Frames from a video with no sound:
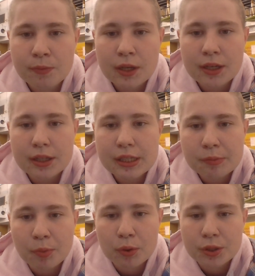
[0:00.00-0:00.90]
These
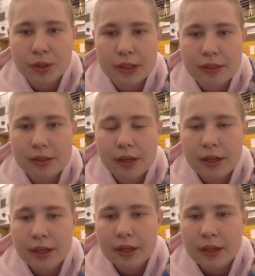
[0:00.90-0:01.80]
portraits
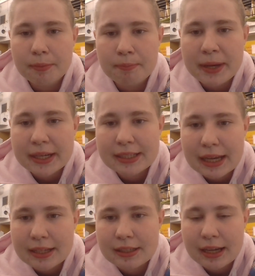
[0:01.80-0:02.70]
make
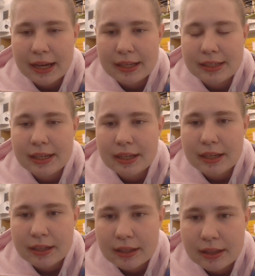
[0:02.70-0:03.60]
sense as in
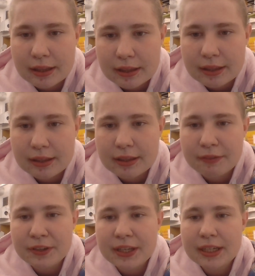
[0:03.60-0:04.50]
the
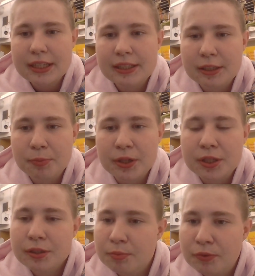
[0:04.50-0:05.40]
Viennese
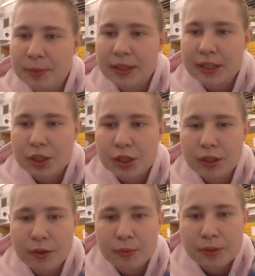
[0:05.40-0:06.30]
expressionist movement that
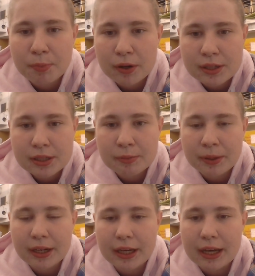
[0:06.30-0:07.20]
Schiele was
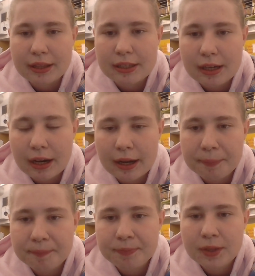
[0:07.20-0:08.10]
participating at the
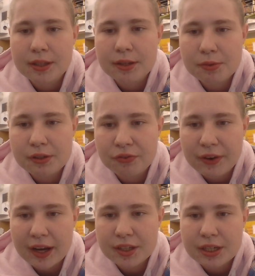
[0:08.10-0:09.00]
time, there was a
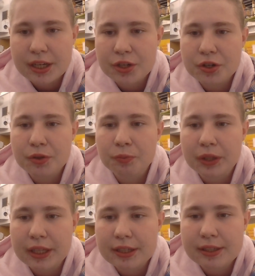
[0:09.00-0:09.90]
fascination with
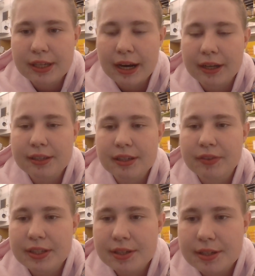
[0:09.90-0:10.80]
the aesthetics of
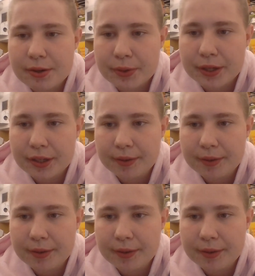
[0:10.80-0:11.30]
hysteria.